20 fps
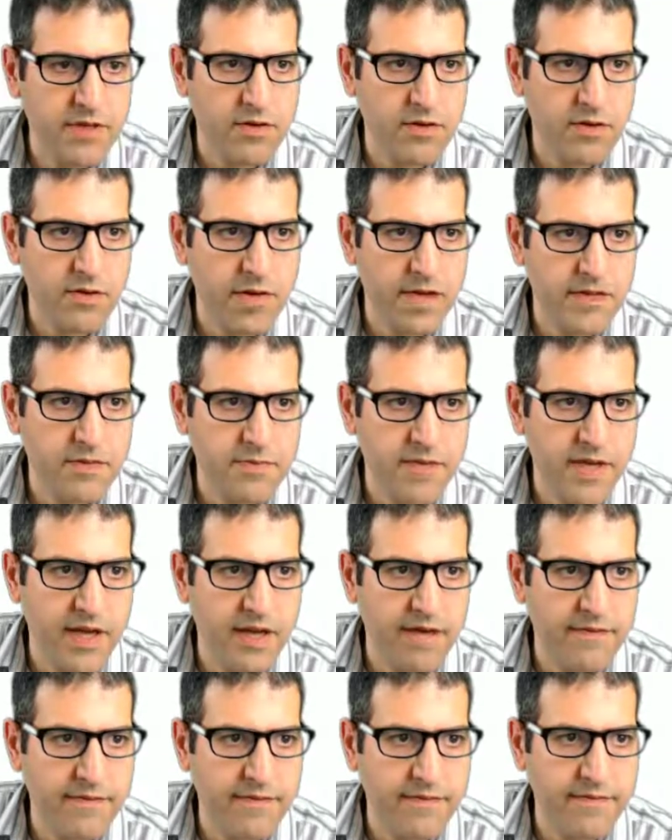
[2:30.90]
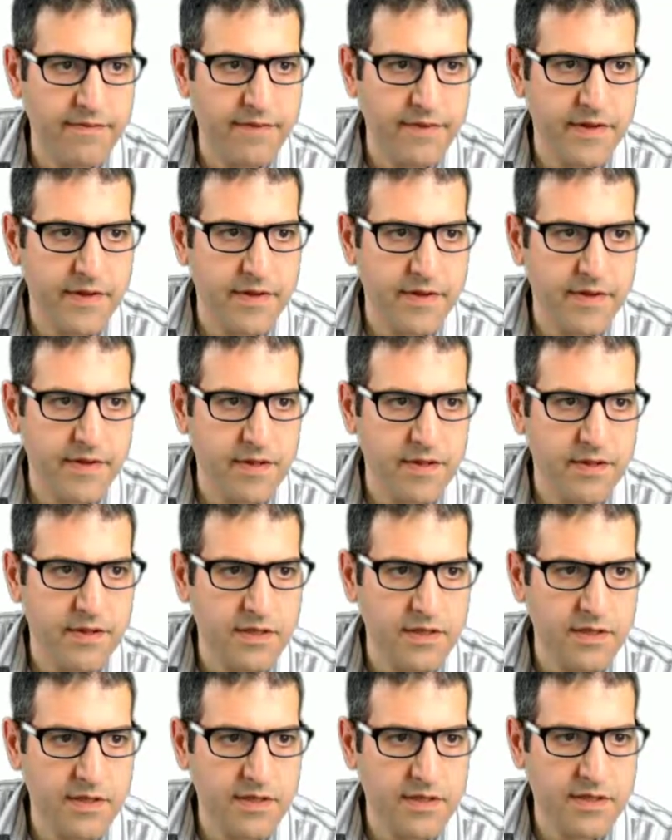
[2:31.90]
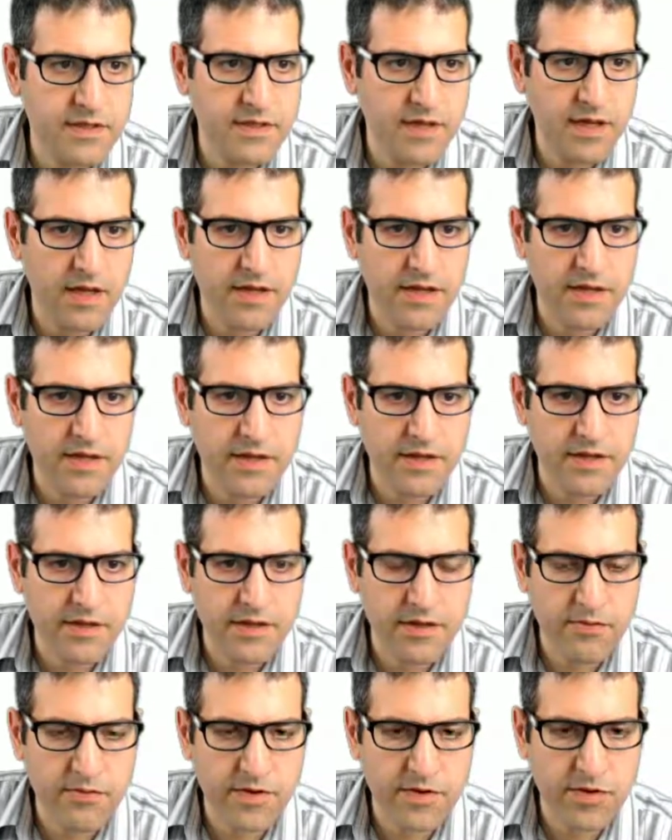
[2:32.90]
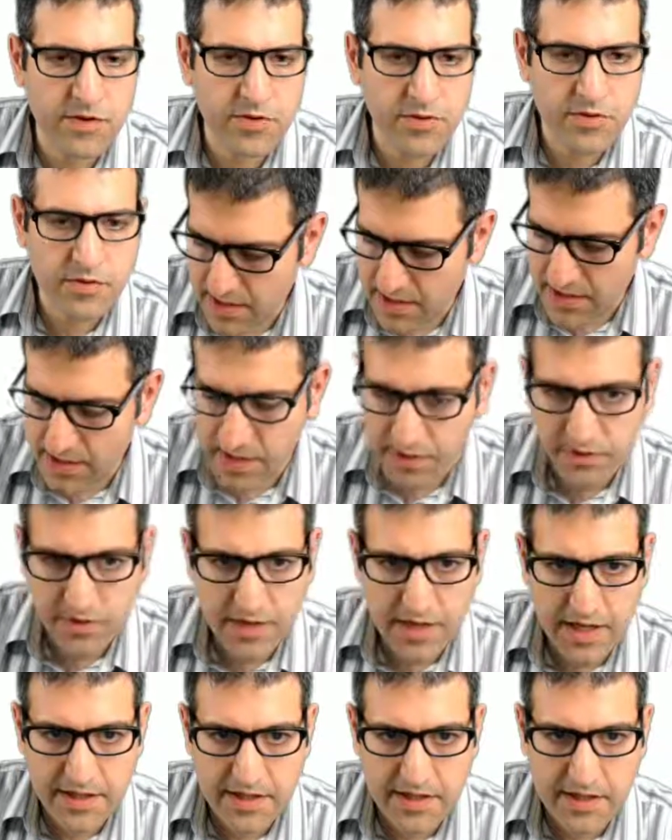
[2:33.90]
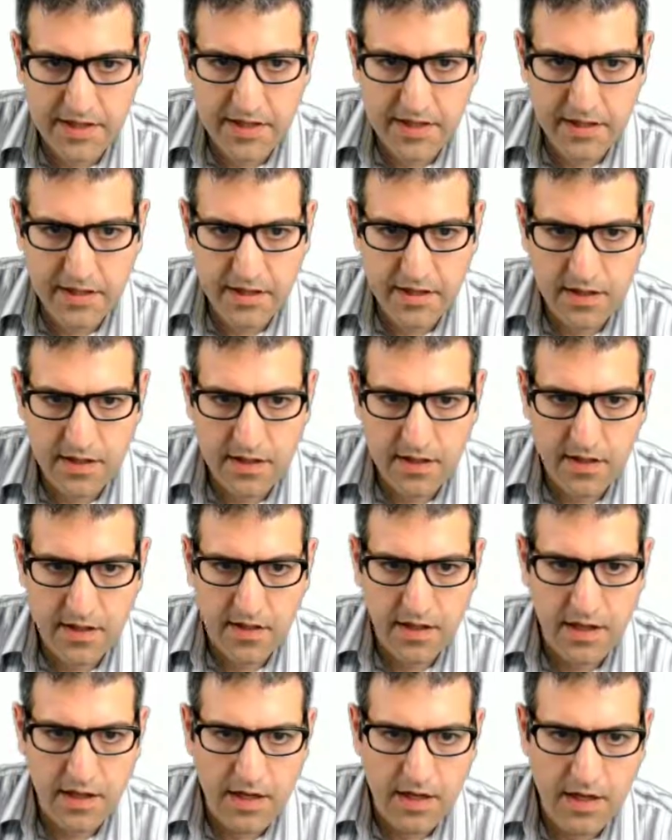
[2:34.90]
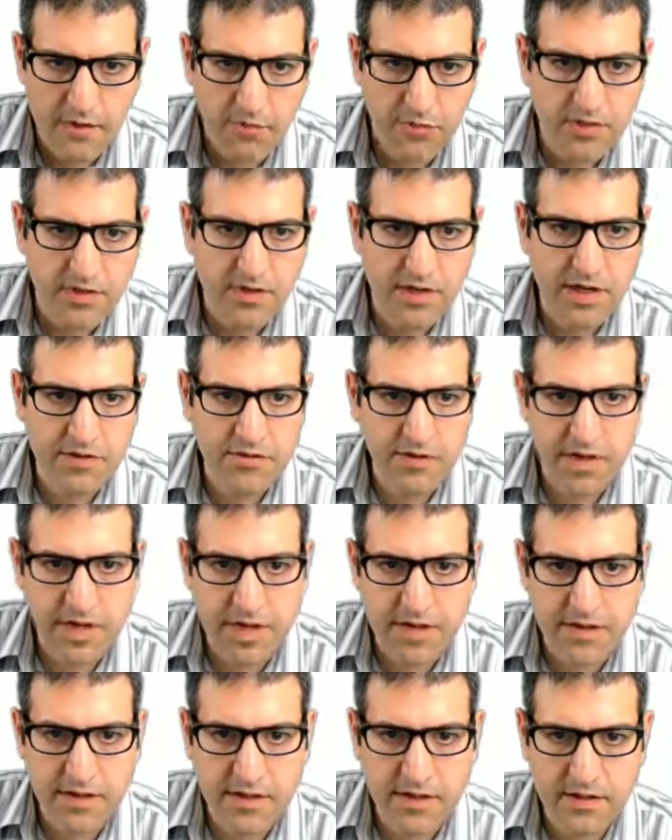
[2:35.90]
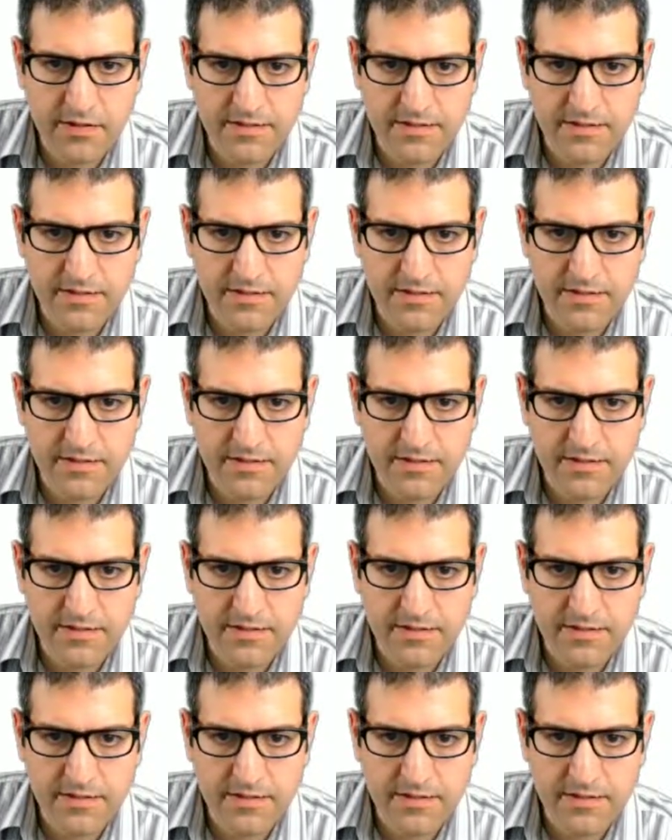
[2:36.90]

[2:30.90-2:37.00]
OSPF, instances, and then here we go to the router ID. I put the router ID,